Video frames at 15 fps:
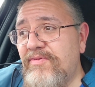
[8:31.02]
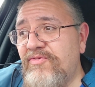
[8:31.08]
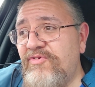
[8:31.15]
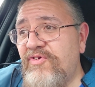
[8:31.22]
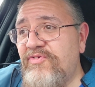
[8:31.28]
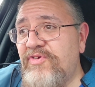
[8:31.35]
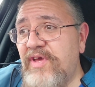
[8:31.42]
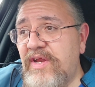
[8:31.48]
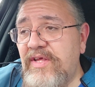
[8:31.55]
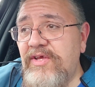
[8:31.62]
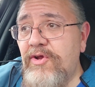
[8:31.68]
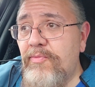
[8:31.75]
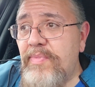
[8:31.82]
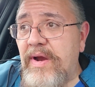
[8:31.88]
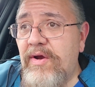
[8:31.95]
just getting
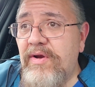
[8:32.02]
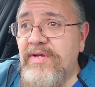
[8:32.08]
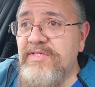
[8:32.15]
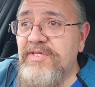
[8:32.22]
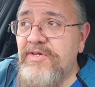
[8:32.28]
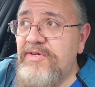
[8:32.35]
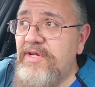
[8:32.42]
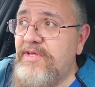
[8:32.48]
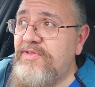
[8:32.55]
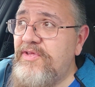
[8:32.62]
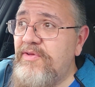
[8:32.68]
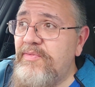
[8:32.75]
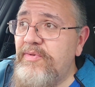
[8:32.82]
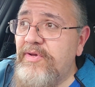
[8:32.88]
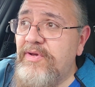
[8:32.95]
your bearings underneath
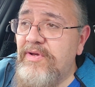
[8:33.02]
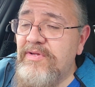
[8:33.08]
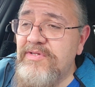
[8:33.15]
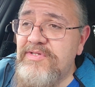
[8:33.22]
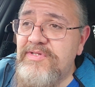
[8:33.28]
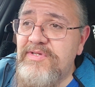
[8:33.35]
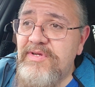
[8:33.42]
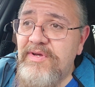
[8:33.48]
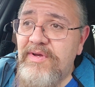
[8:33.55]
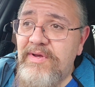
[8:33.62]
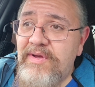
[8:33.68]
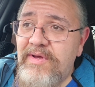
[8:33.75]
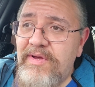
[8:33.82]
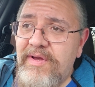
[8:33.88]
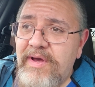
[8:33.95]
you because
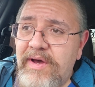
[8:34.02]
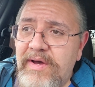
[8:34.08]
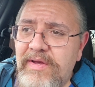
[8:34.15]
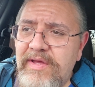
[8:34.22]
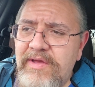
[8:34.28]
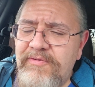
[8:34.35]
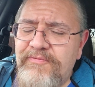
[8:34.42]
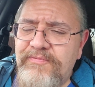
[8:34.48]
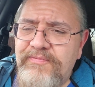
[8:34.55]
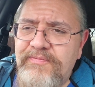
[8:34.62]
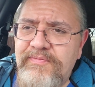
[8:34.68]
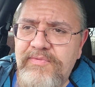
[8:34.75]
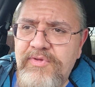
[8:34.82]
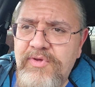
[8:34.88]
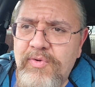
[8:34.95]
uh, if
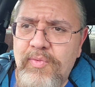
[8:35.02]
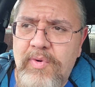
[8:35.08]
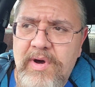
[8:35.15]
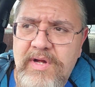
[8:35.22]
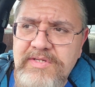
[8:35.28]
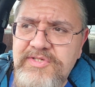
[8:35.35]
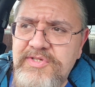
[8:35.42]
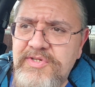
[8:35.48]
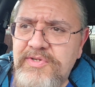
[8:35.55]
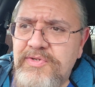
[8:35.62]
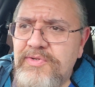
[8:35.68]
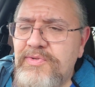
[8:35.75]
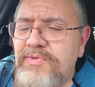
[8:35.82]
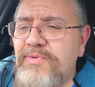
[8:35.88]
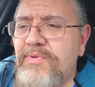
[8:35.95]
you want
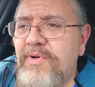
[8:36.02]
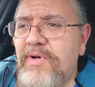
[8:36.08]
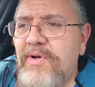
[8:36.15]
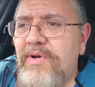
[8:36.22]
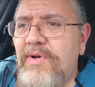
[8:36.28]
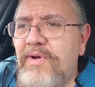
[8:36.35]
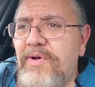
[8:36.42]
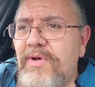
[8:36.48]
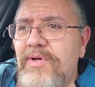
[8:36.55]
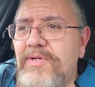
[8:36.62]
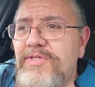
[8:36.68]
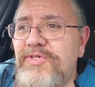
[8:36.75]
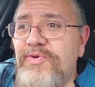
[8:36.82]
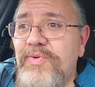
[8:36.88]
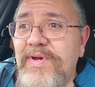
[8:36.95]
to
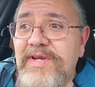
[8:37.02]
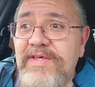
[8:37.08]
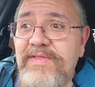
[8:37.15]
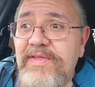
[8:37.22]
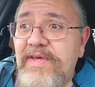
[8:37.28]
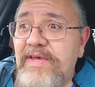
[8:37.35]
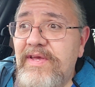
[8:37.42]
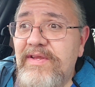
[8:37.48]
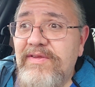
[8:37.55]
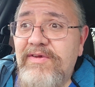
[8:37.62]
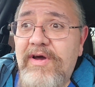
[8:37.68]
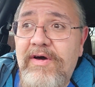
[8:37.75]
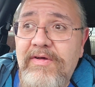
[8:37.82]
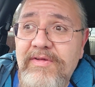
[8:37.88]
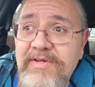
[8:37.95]
do anything in
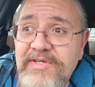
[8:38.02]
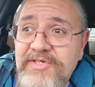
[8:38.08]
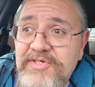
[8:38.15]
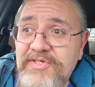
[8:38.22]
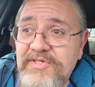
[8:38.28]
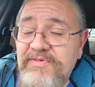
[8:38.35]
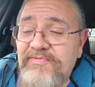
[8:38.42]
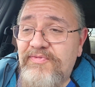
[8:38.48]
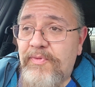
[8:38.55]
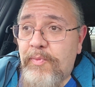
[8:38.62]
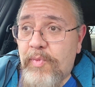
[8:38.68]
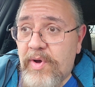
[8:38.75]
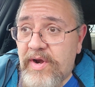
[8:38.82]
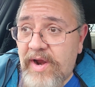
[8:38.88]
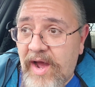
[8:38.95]
college,
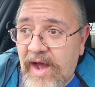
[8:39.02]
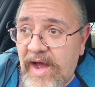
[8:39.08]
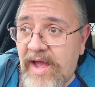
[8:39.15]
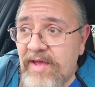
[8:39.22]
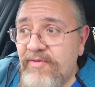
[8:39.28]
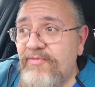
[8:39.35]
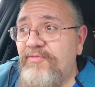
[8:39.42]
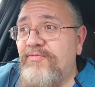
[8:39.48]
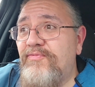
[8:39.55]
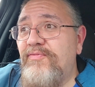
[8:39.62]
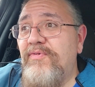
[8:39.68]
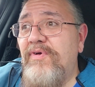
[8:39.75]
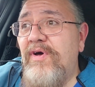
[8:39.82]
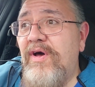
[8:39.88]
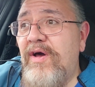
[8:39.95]
from what I've
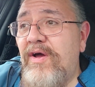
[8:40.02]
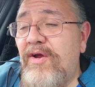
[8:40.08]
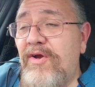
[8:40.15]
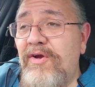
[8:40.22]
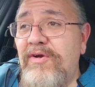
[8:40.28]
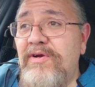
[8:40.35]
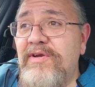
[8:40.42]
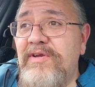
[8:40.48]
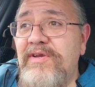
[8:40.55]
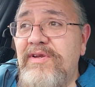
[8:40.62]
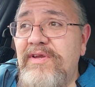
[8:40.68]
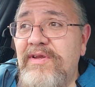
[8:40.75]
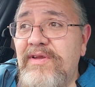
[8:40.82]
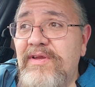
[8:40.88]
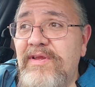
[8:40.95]
uh, heard,
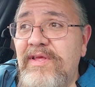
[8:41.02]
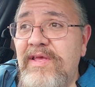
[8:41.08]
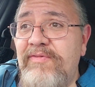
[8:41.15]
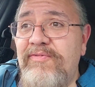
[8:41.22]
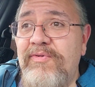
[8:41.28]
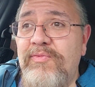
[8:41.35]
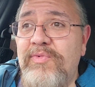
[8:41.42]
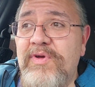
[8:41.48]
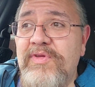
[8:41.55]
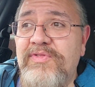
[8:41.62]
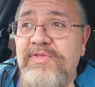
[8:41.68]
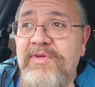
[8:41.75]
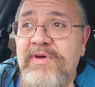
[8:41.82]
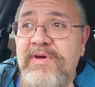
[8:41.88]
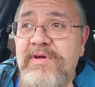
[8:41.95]
even
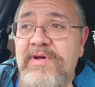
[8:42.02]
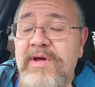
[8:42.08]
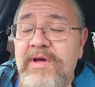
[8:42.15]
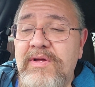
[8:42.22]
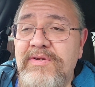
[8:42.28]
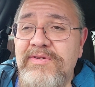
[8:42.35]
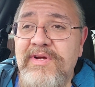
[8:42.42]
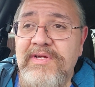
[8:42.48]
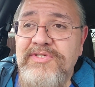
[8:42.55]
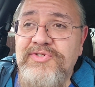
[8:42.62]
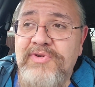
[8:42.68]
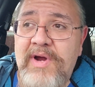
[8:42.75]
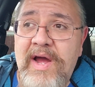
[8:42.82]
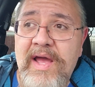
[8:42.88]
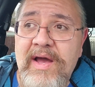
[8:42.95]
with a, a
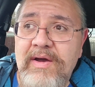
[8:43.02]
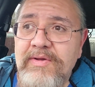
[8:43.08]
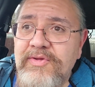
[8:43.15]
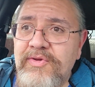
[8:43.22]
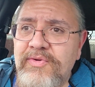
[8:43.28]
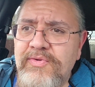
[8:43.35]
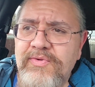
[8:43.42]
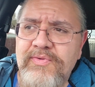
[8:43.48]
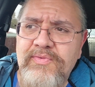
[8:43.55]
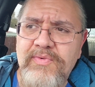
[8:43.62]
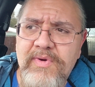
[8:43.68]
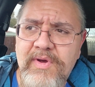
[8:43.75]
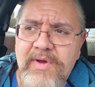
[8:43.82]
tryout, you